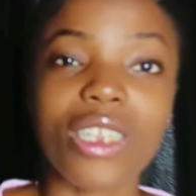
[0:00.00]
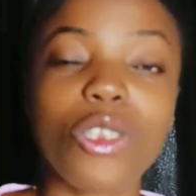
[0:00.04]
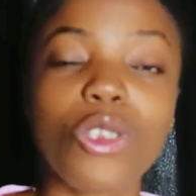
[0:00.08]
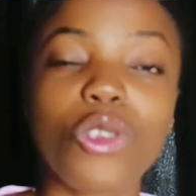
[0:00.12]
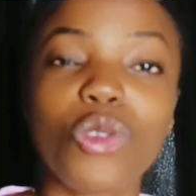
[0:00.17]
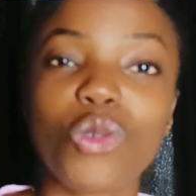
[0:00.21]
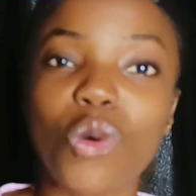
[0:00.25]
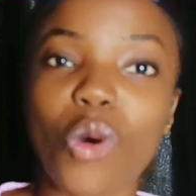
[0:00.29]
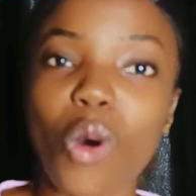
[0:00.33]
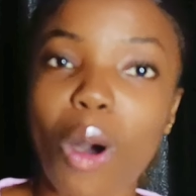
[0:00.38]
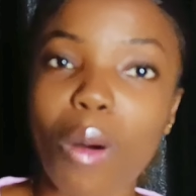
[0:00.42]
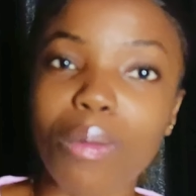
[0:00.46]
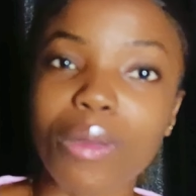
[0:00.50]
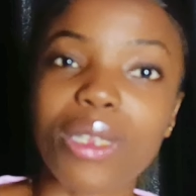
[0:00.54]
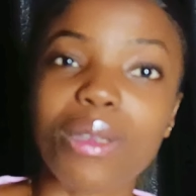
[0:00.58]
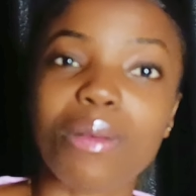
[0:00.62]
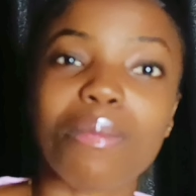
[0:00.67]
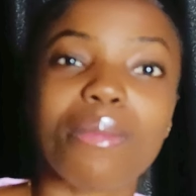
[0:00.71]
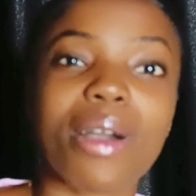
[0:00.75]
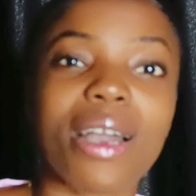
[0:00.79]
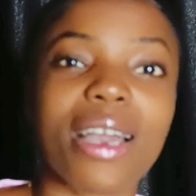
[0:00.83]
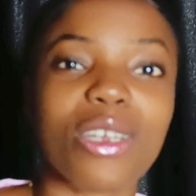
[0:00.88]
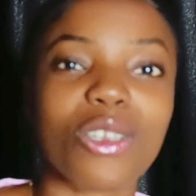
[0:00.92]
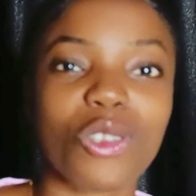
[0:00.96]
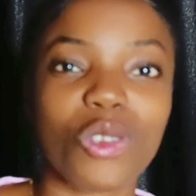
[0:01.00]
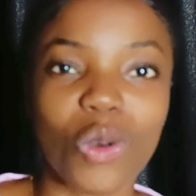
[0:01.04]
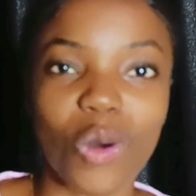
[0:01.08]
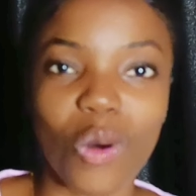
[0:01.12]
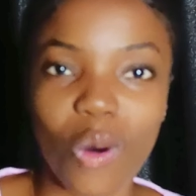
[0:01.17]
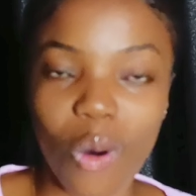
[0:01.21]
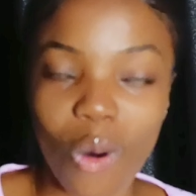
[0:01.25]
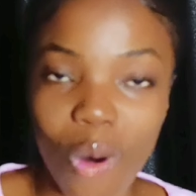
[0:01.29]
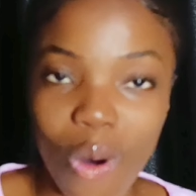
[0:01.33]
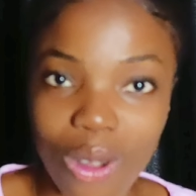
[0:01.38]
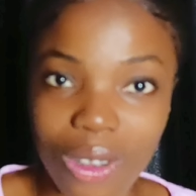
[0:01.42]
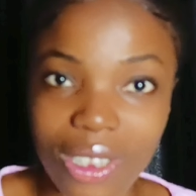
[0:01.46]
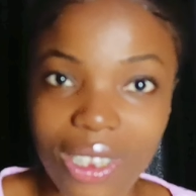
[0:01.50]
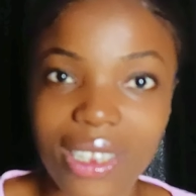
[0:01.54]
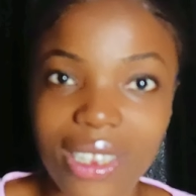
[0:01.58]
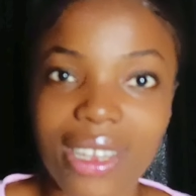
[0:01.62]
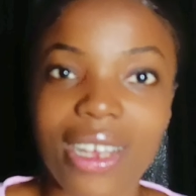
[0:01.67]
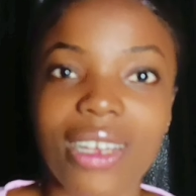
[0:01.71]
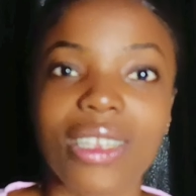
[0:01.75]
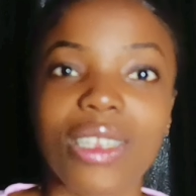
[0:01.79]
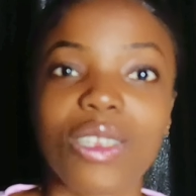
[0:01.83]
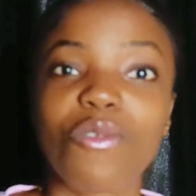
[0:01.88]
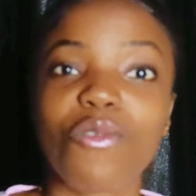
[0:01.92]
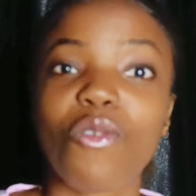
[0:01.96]
need to optimize your
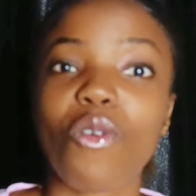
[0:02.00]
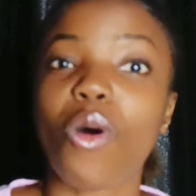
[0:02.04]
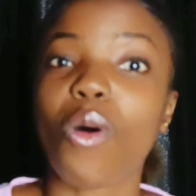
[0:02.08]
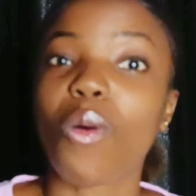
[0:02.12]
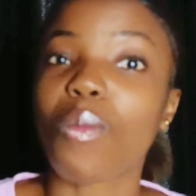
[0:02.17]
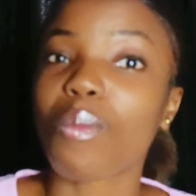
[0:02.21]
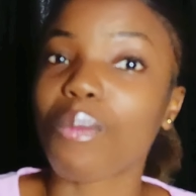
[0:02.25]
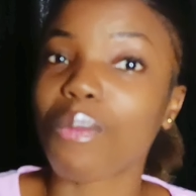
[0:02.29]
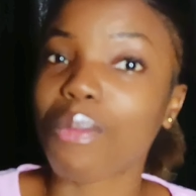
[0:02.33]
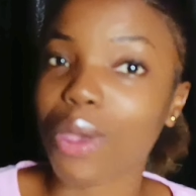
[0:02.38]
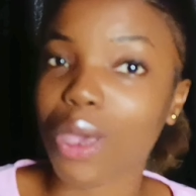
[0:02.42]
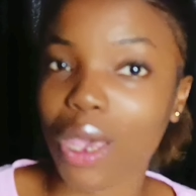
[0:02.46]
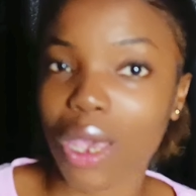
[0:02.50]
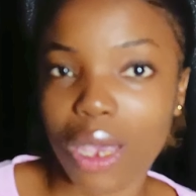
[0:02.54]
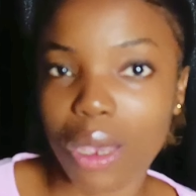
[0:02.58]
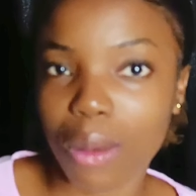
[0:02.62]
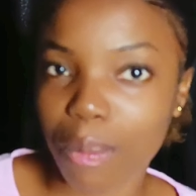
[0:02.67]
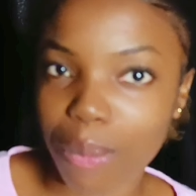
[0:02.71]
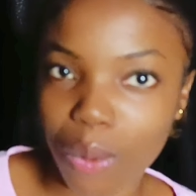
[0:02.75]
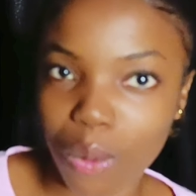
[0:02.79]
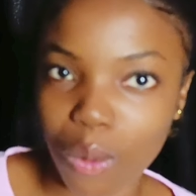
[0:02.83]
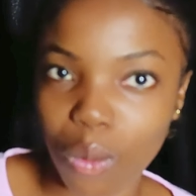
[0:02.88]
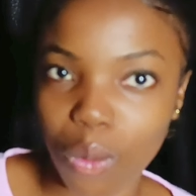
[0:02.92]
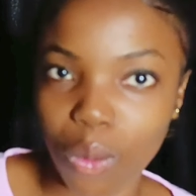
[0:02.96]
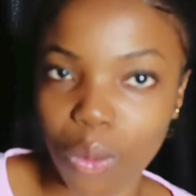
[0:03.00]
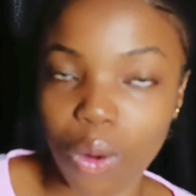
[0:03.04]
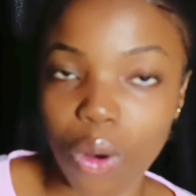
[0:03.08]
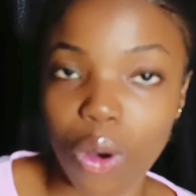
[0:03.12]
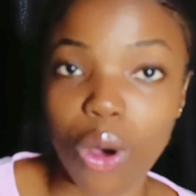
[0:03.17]
content for people,